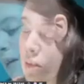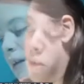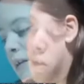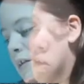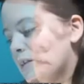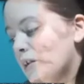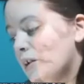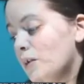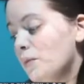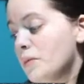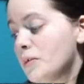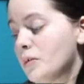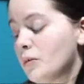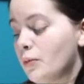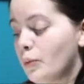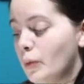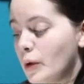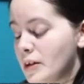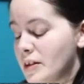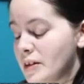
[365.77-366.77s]
In terms
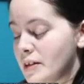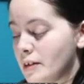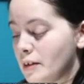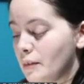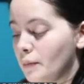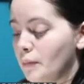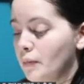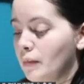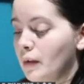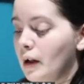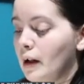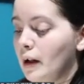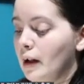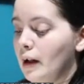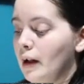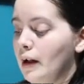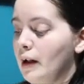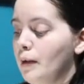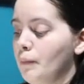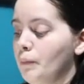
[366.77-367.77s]
of wisdom,
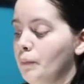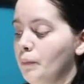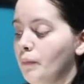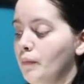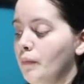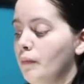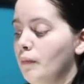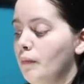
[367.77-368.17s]
I